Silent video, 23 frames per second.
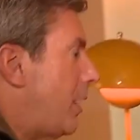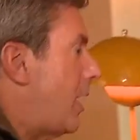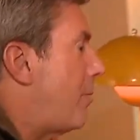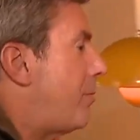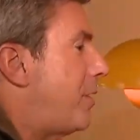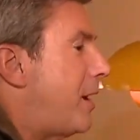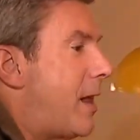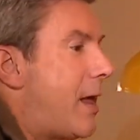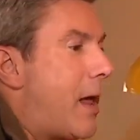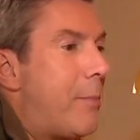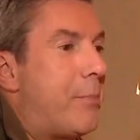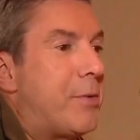How
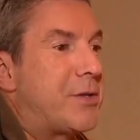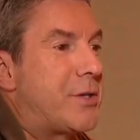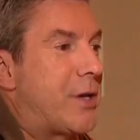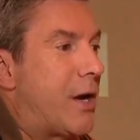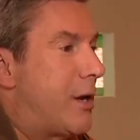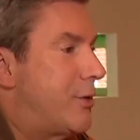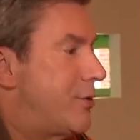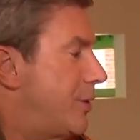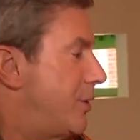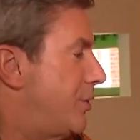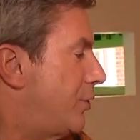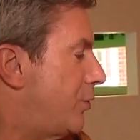about an
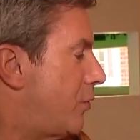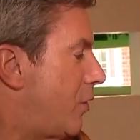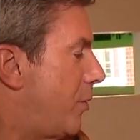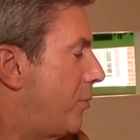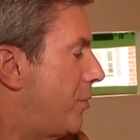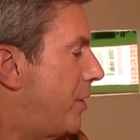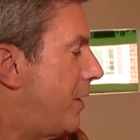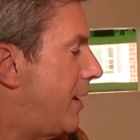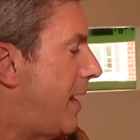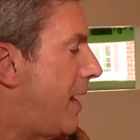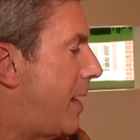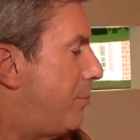appetizer? Let's start
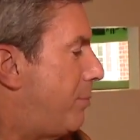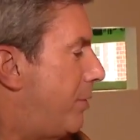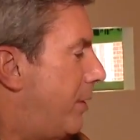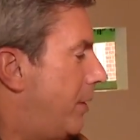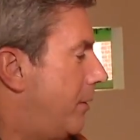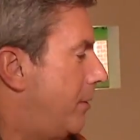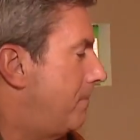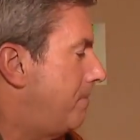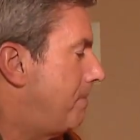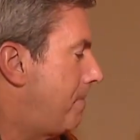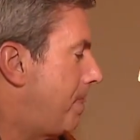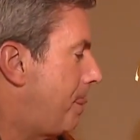with an appetizer.
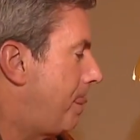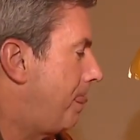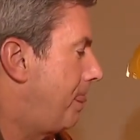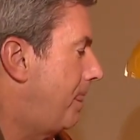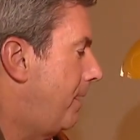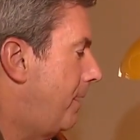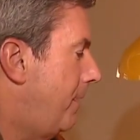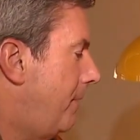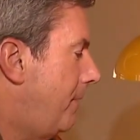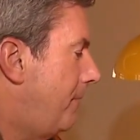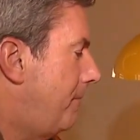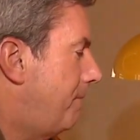Yeah, absolutely.